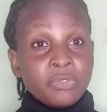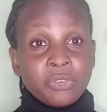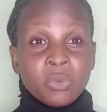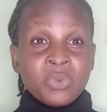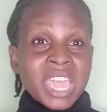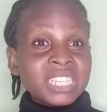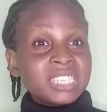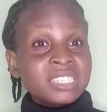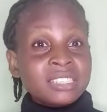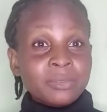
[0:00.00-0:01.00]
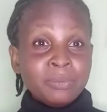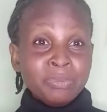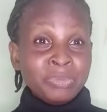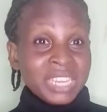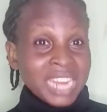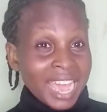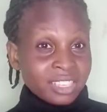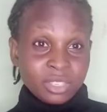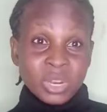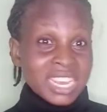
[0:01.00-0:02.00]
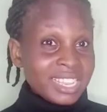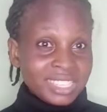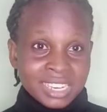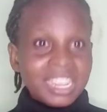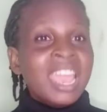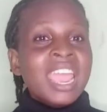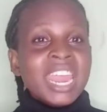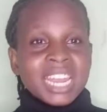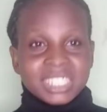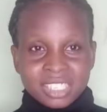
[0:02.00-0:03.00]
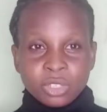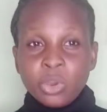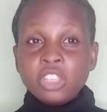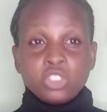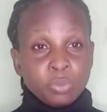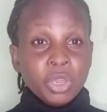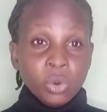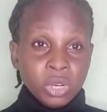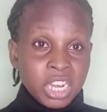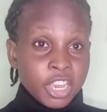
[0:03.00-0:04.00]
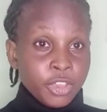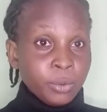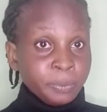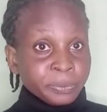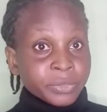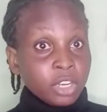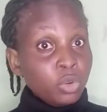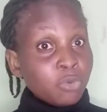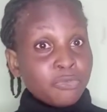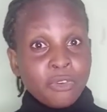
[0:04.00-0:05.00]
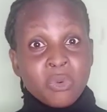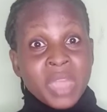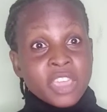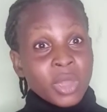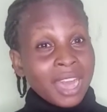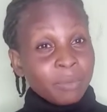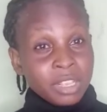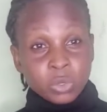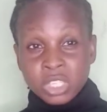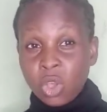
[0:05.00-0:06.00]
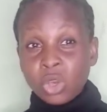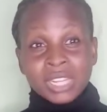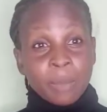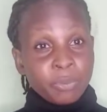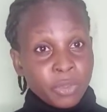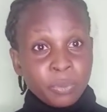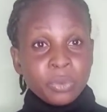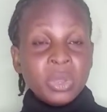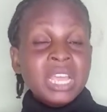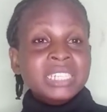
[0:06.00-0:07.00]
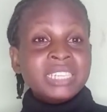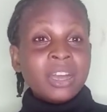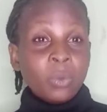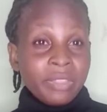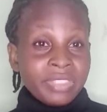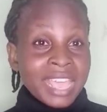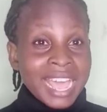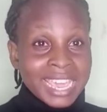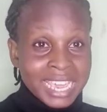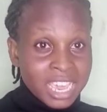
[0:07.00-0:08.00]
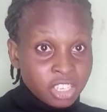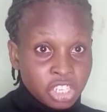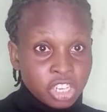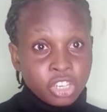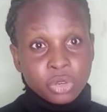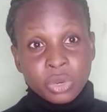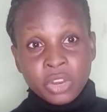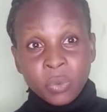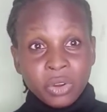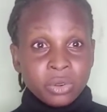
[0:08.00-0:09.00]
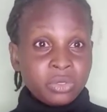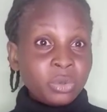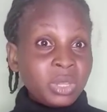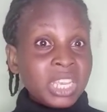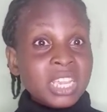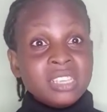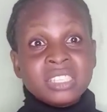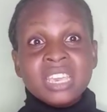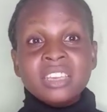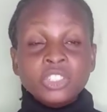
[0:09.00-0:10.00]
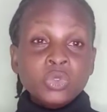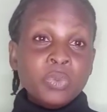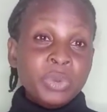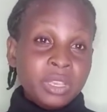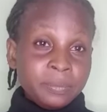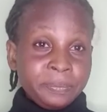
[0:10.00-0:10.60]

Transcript: for where it is being isolated that is going to be only you. Look for where you can meet with other people that when they are engaging you in one or two things, you'll be